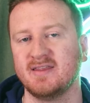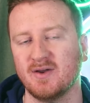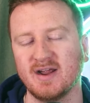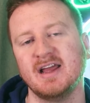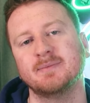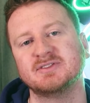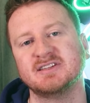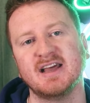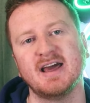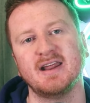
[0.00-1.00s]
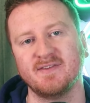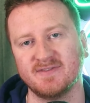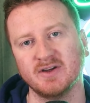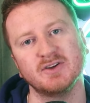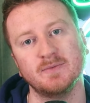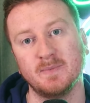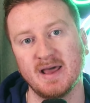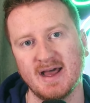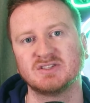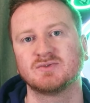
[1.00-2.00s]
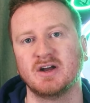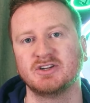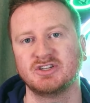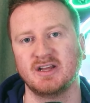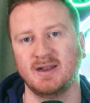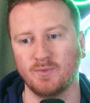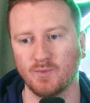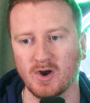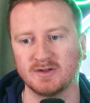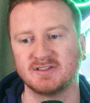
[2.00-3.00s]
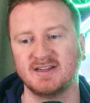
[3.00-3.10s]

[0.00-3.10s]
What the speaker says: they were able to get a very good pass rush and it worked.